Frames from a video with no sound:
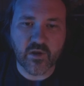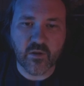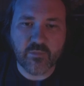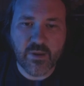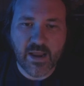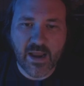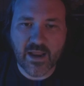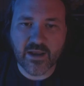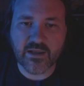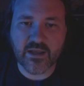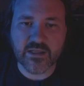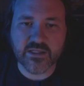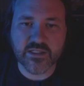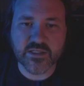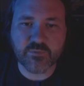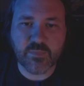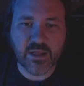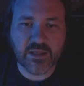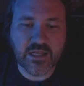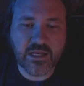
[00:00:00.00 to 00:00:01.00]
uh,
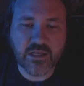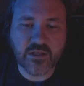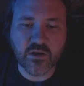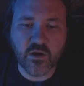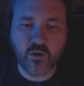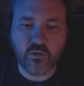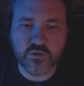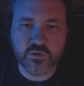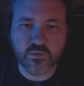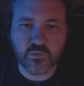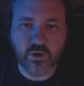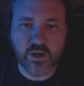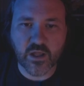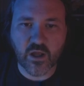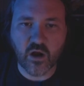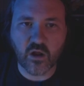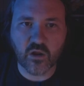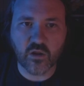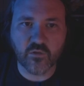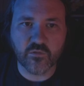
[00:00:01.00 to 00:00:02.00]
bandits, banditos running
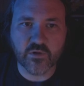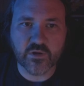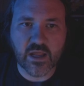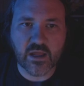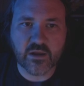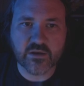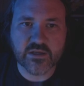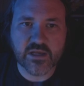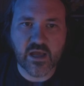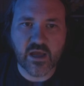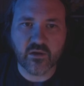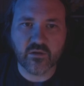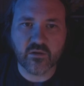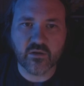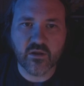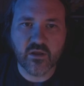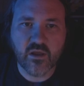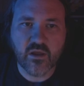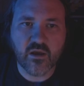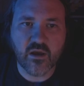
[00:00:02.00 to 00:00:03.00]
all over
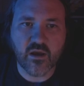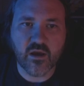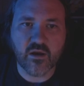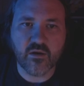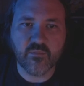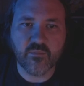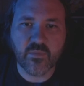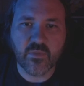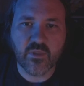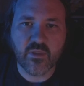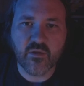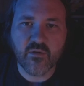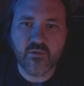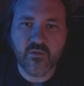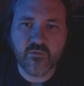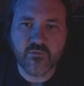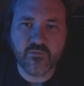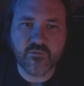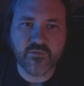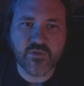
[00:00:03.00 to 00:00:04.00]
downtown um,
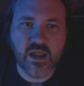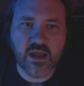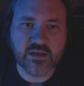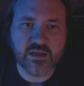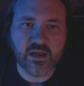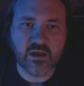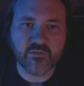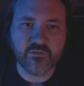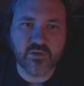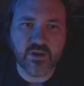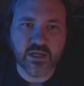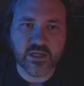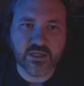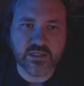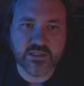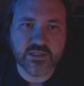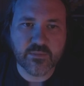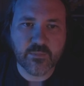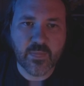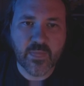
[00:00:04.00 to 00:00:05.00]
downtown
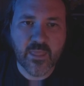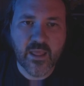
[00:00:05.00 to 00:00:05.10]
Phoenix.